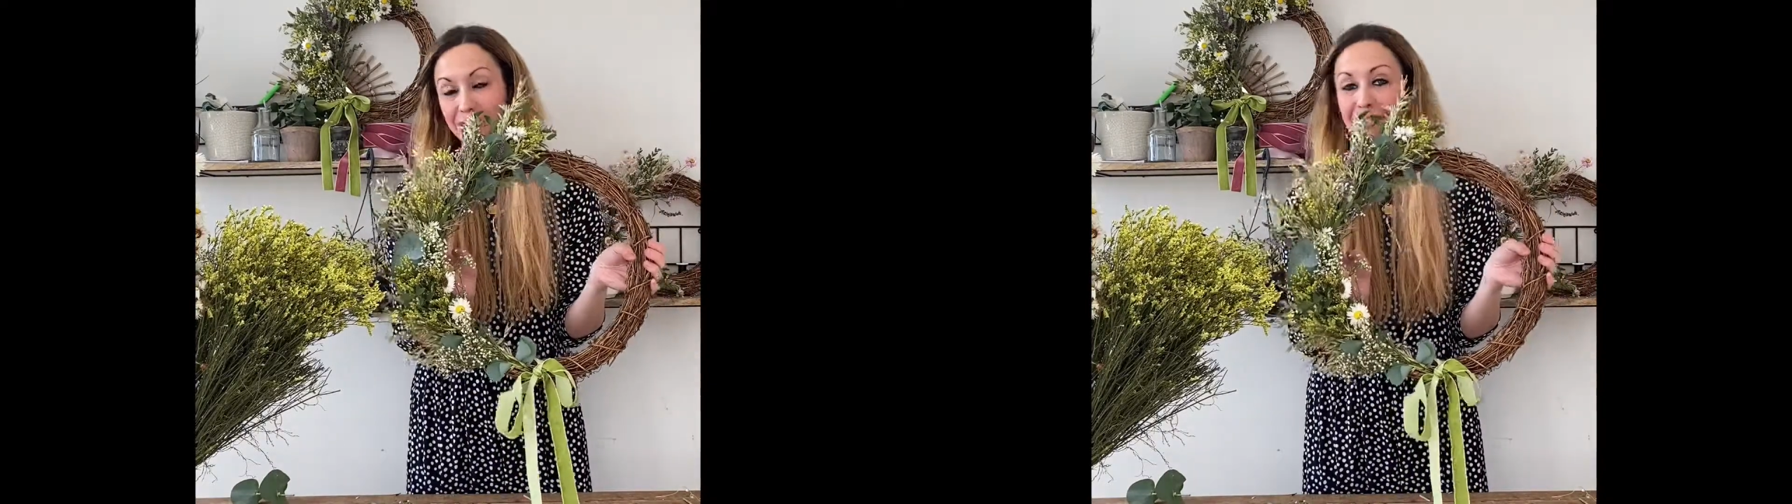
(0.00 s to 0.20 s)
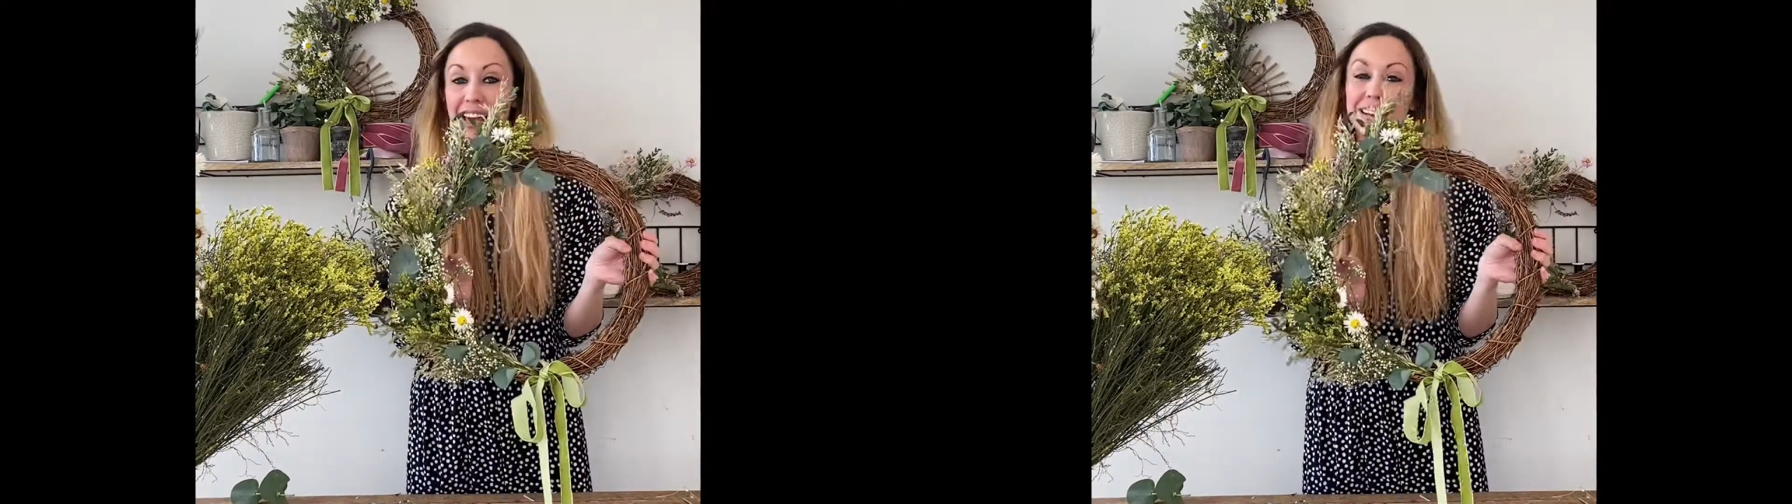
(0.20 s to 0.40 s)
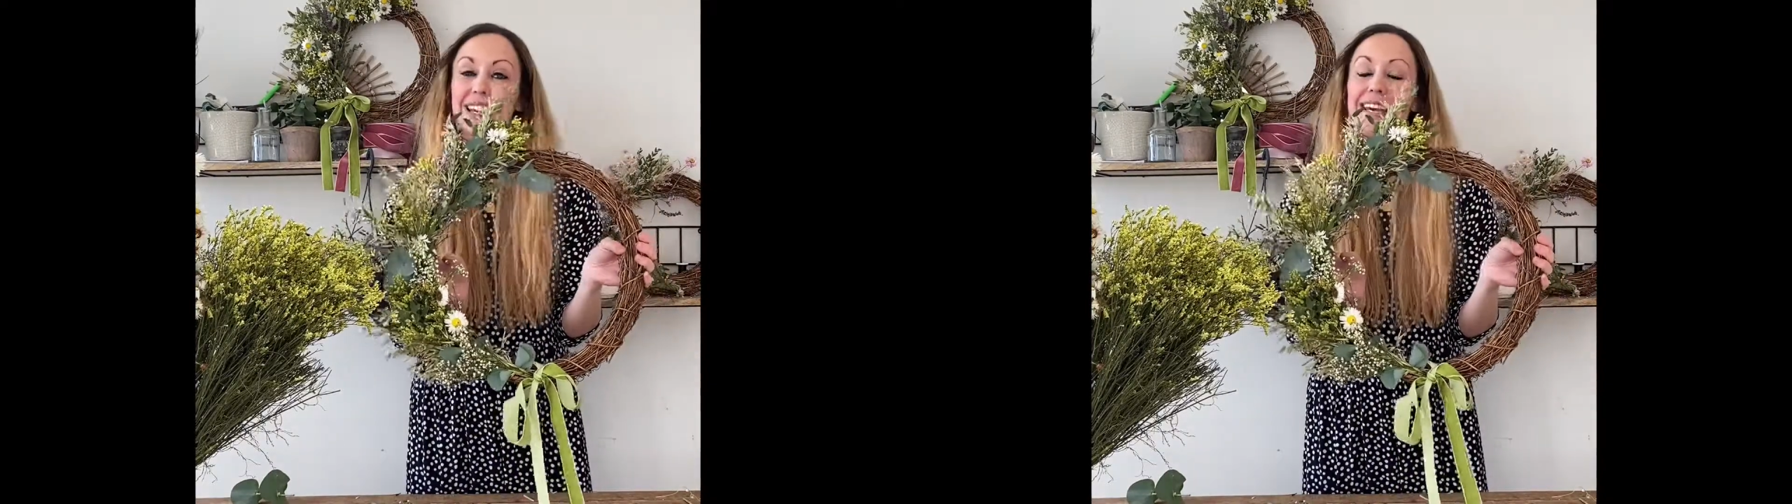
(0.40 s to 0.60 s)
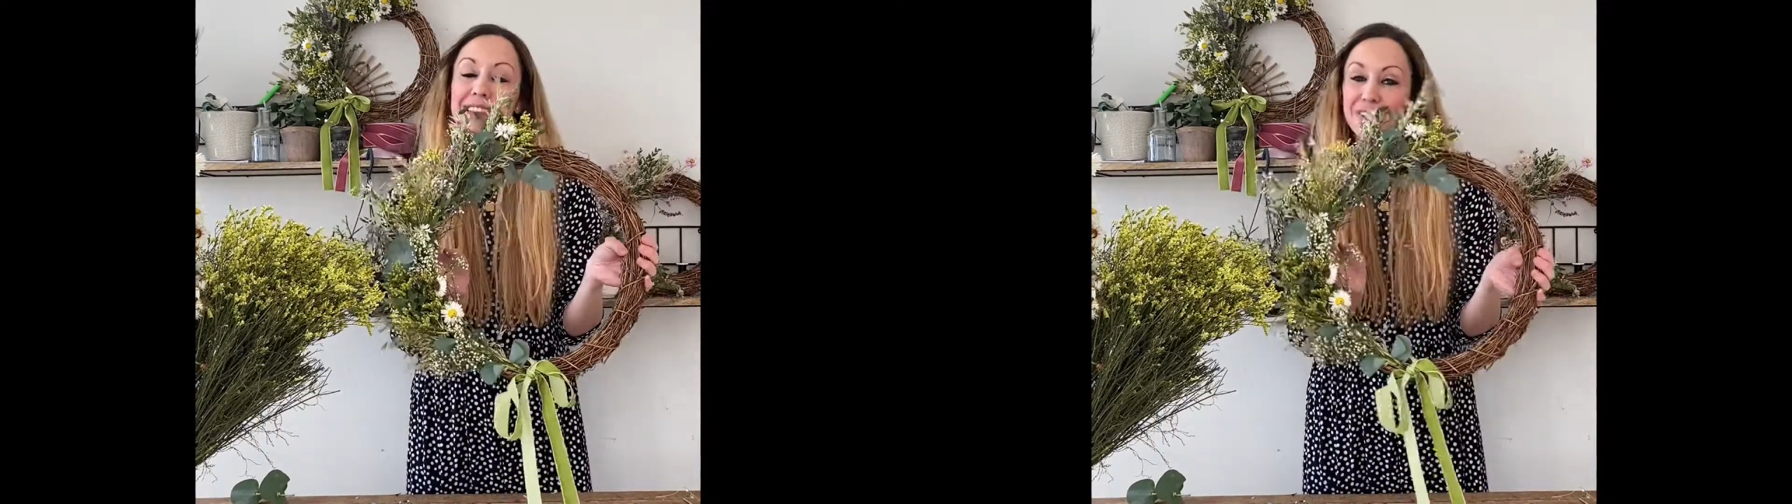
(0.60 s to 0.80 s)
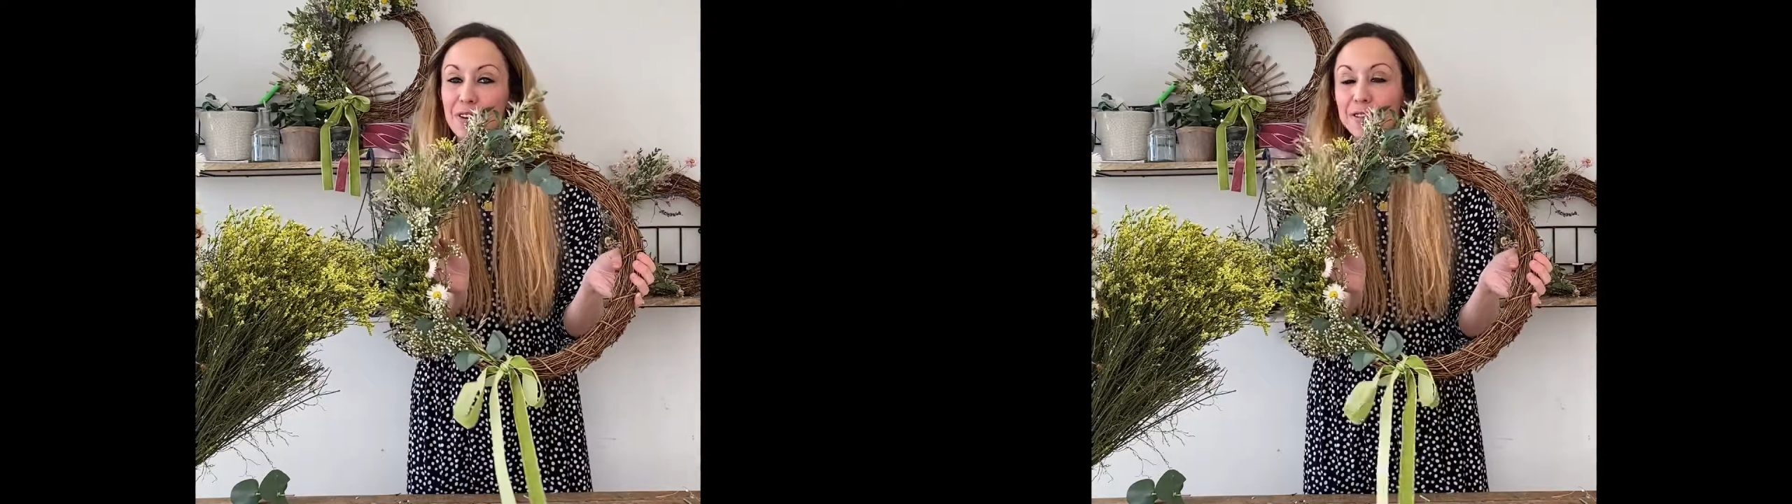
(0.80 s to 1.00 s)
then
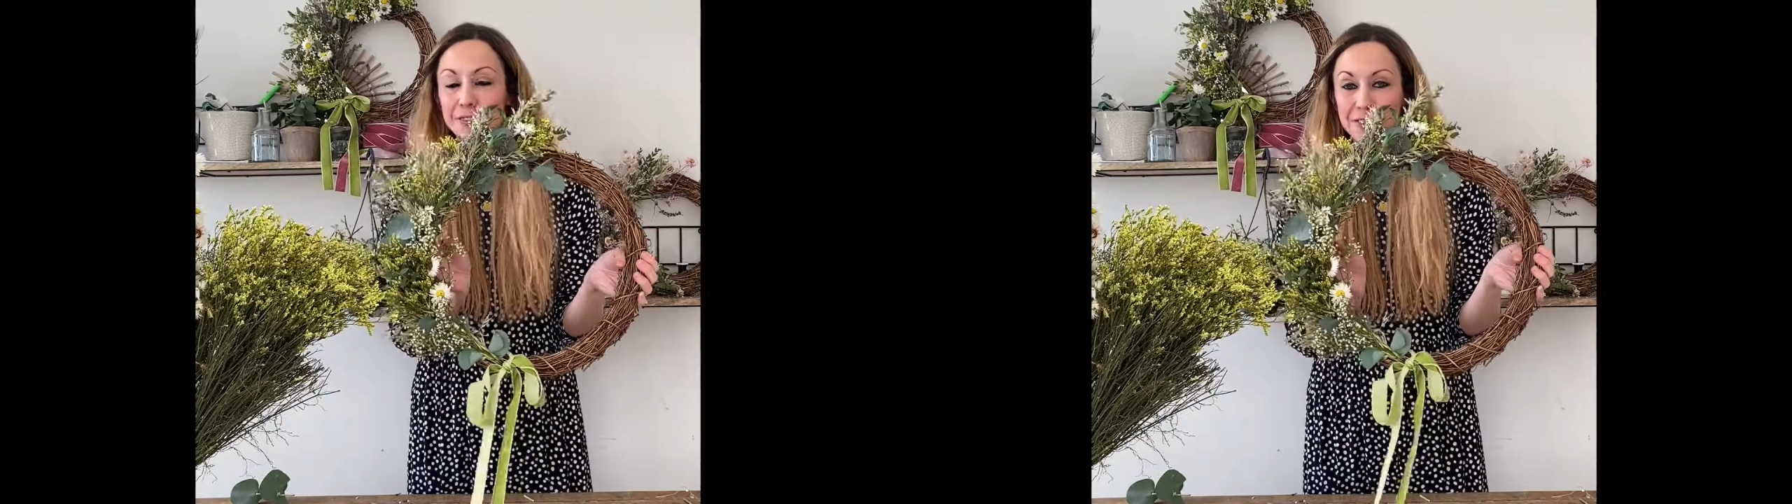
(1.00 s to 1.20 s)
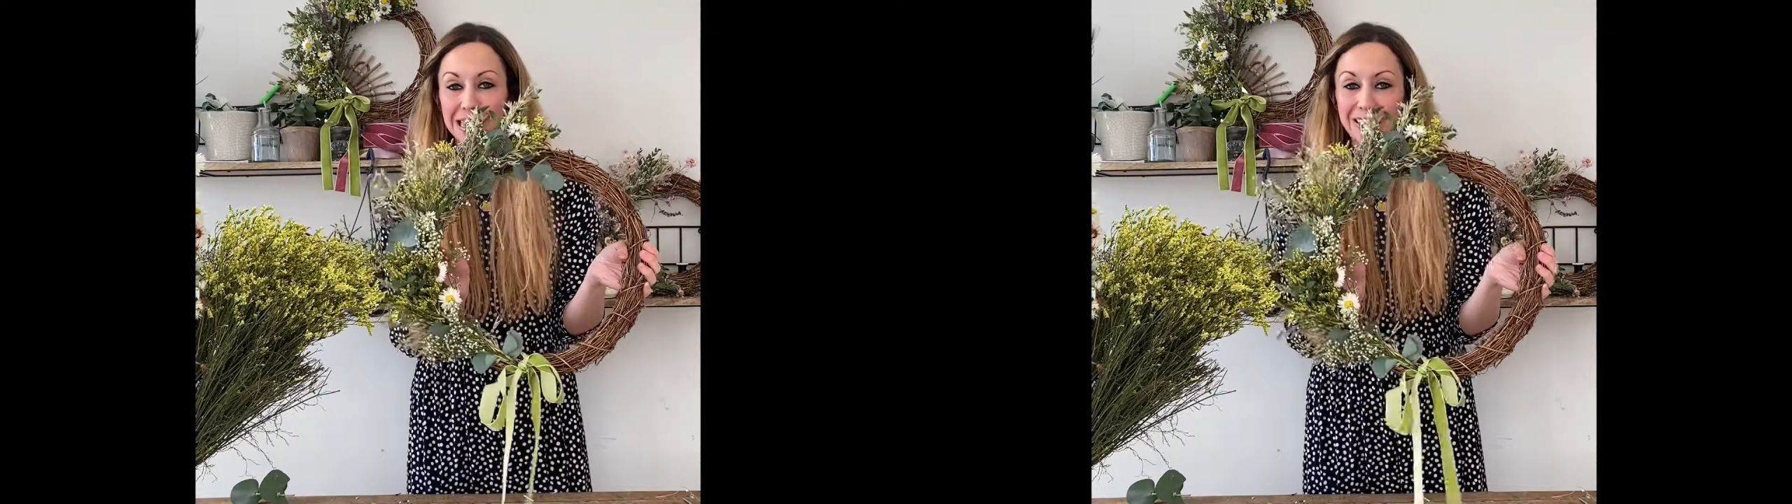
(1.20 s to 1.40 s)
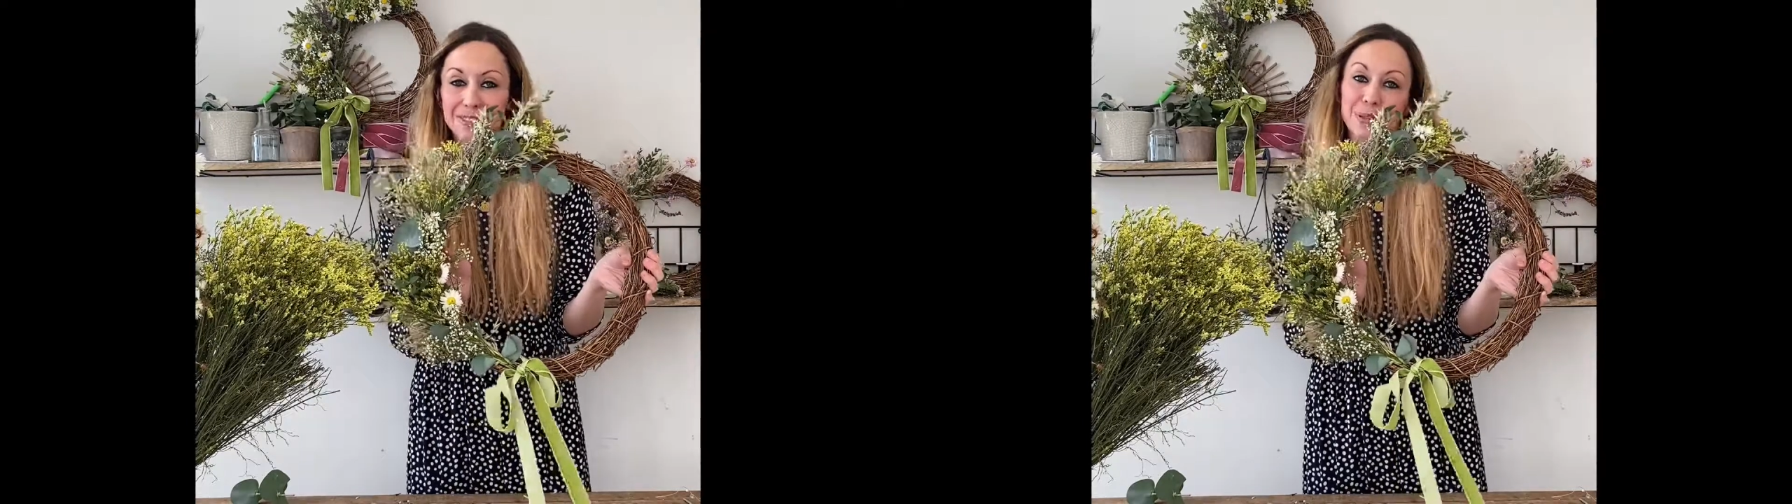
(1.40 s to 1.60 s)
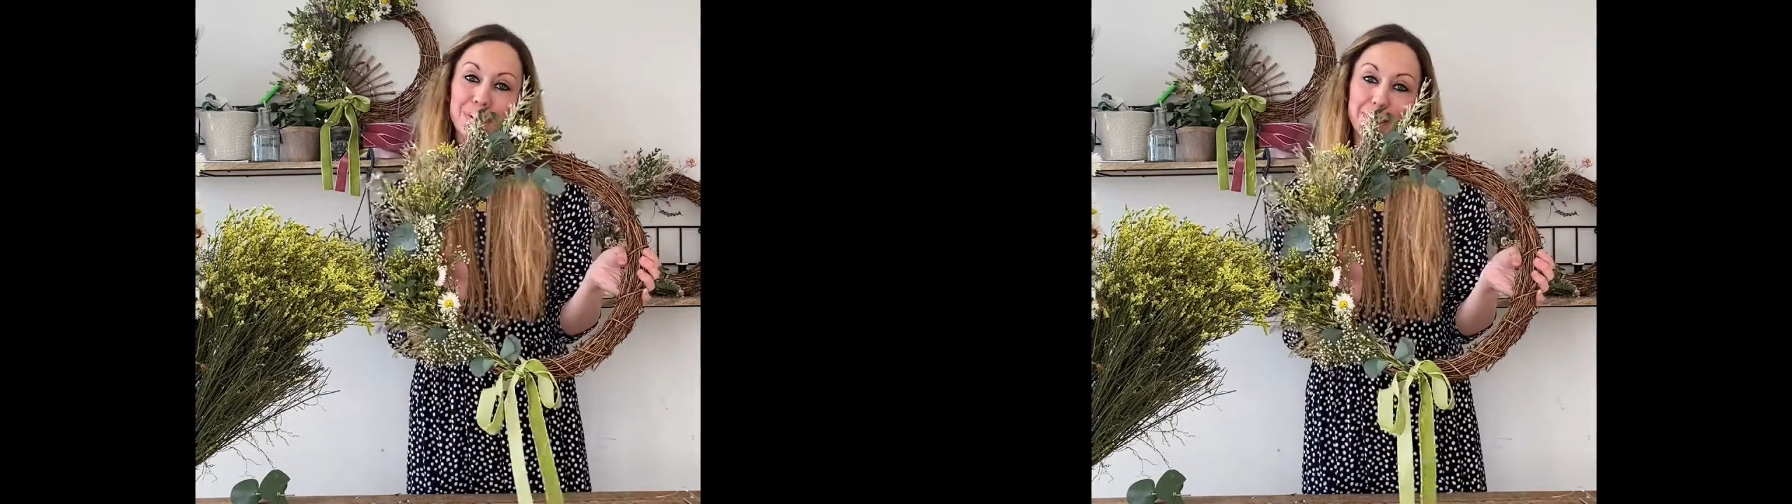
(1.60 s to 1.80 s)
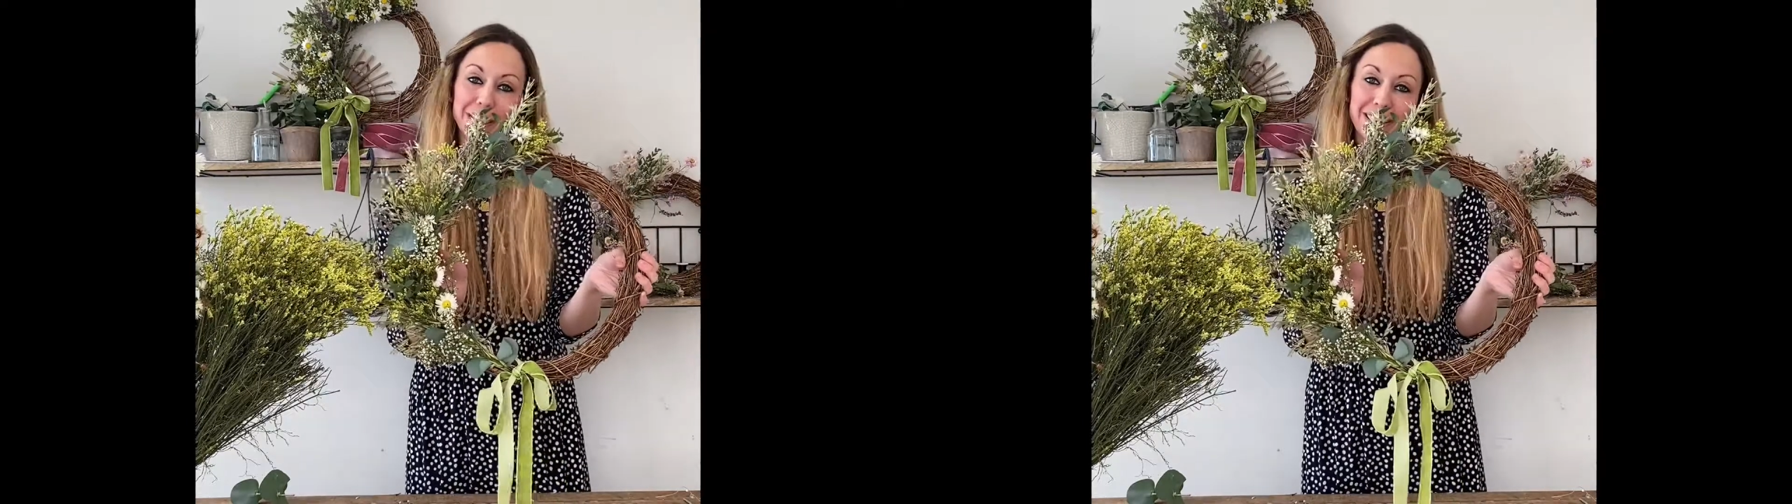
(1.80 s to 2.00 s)
there are a few left on the
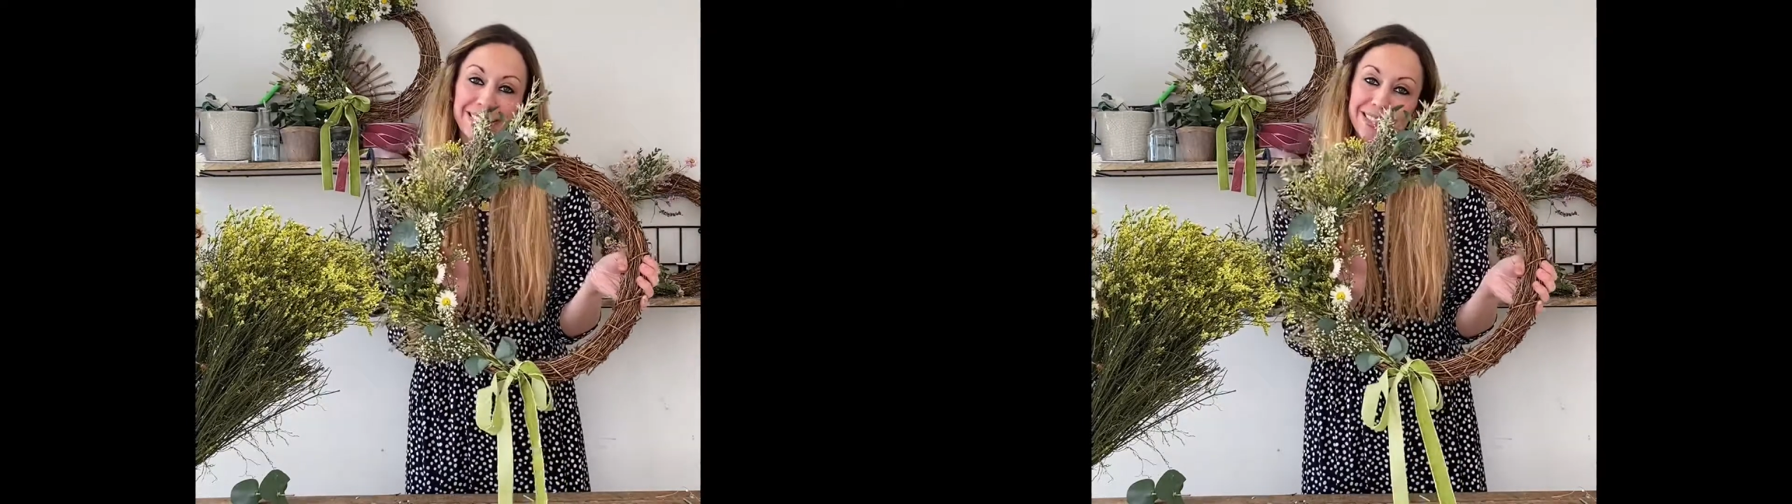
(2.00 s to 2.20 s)
website.